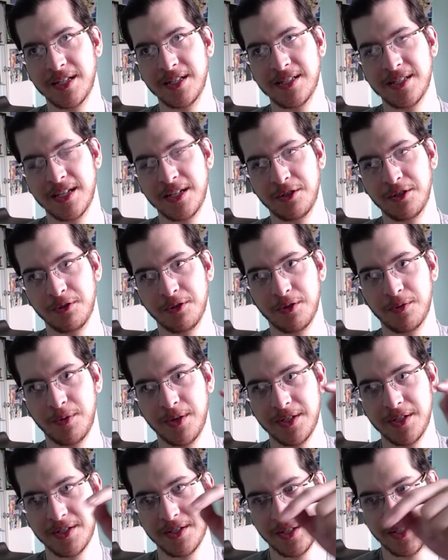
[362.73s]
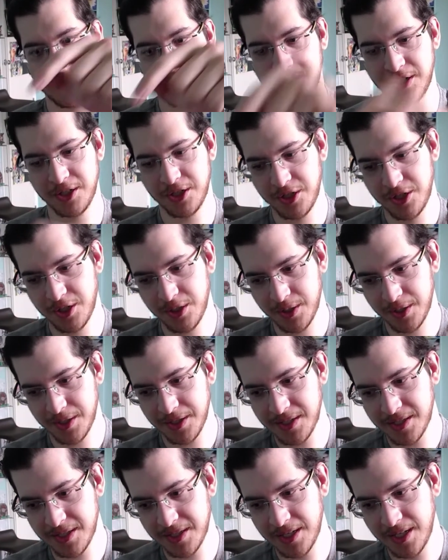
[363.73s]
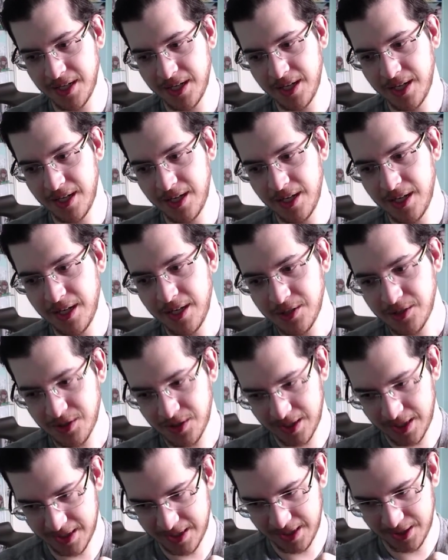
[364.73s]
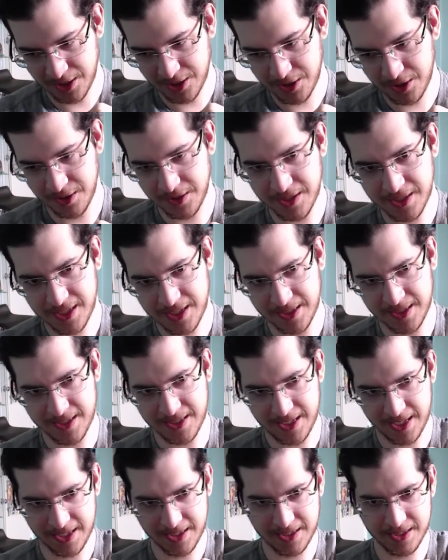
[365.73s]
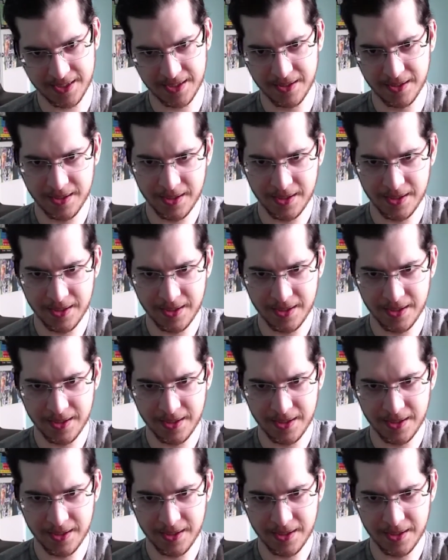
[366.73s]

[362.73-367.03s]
send a request to the insurance, so that the insurance can send